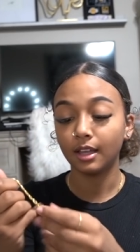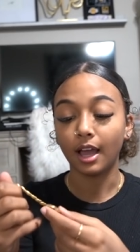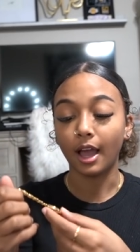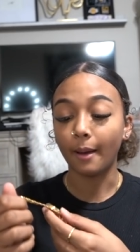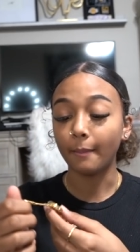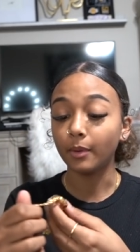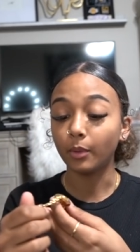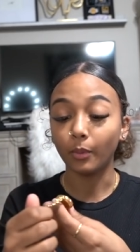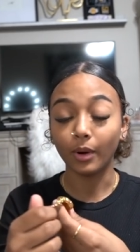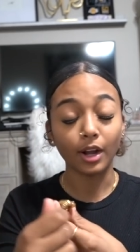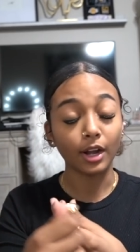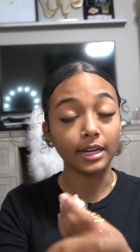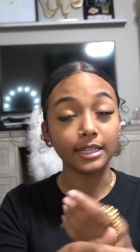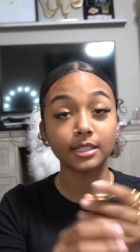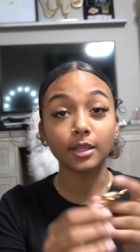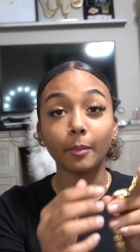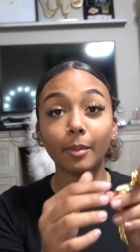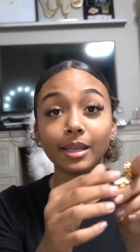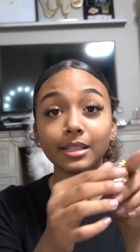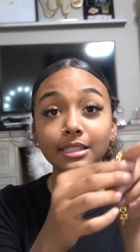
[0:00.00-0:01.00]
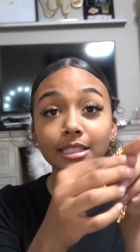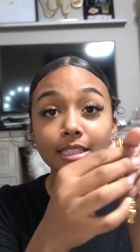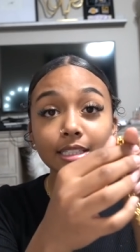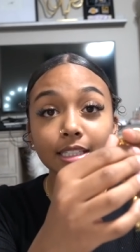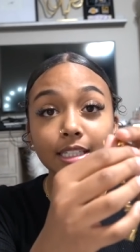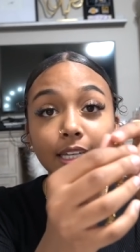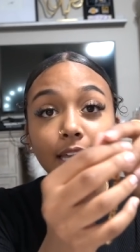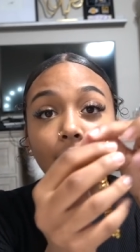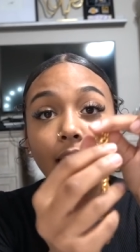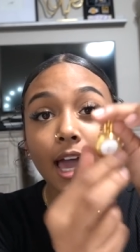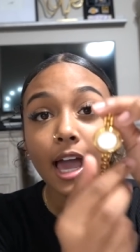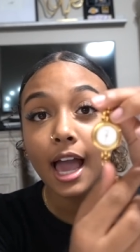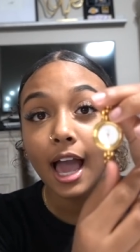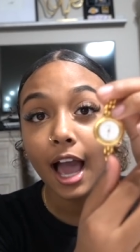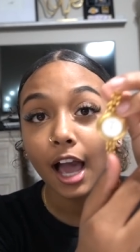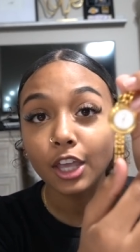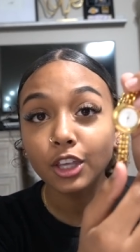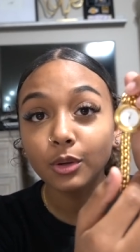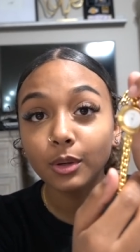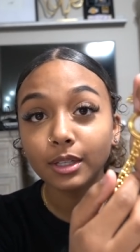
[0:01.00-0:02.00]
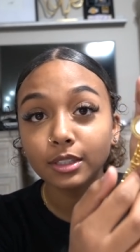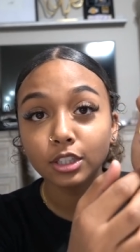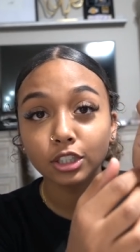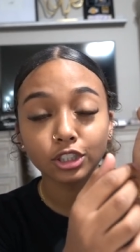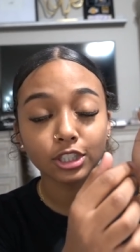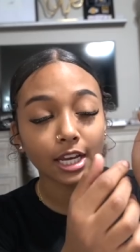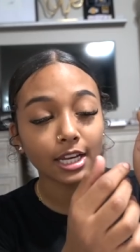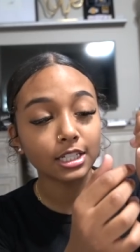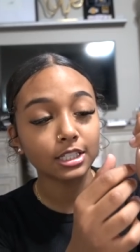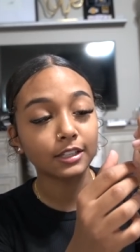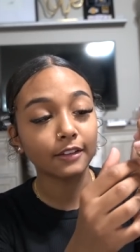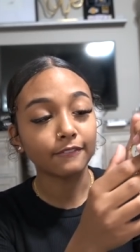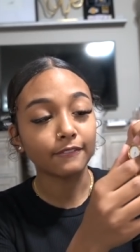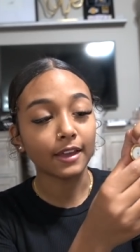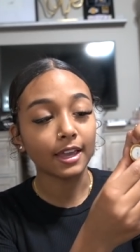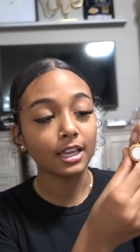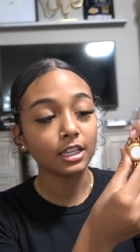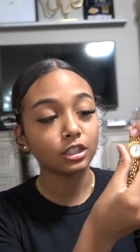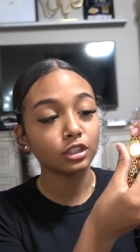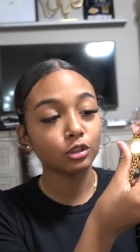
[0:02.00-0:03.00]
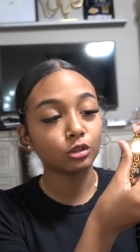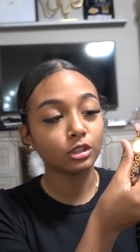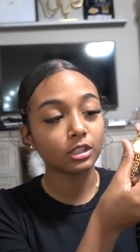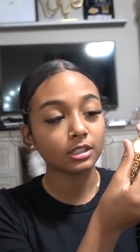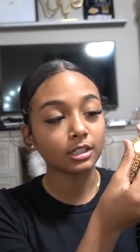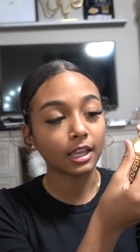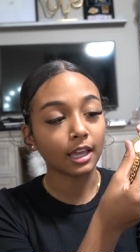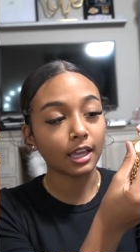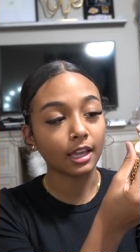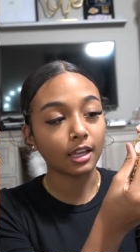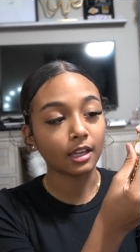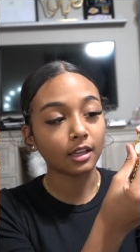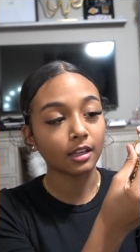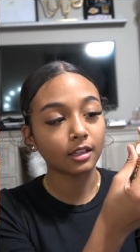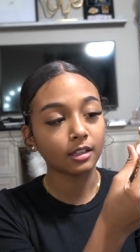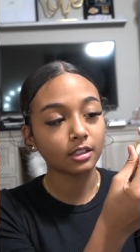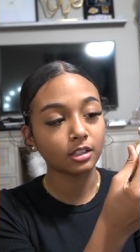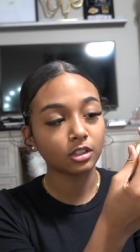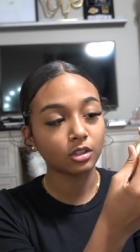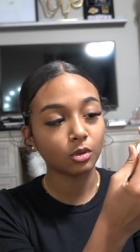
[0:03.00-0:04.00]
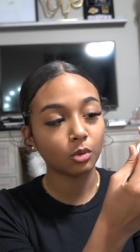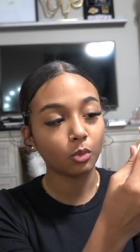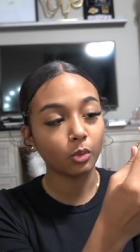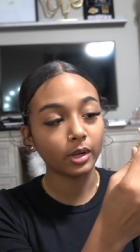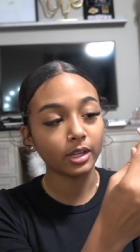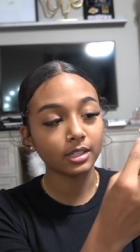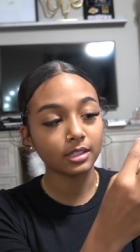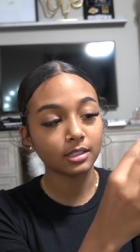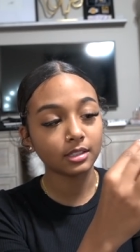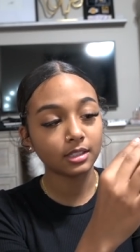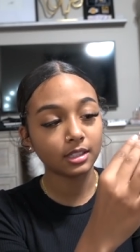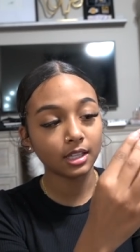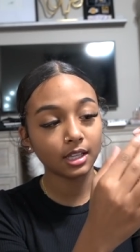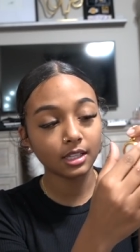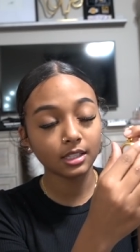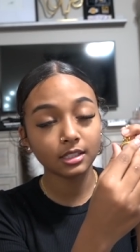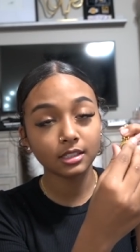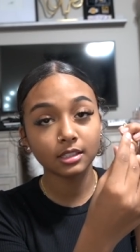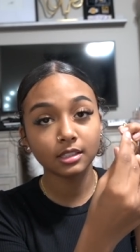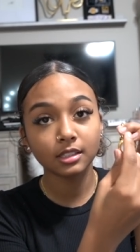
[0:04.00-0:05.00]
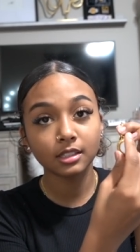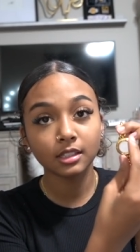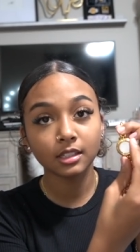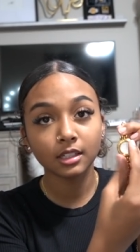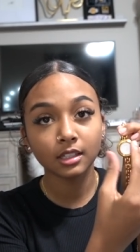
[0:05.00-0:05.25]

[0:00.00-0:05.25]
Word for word: I'm gonna wear it. So basically, how you interchange the face, you just like twist this.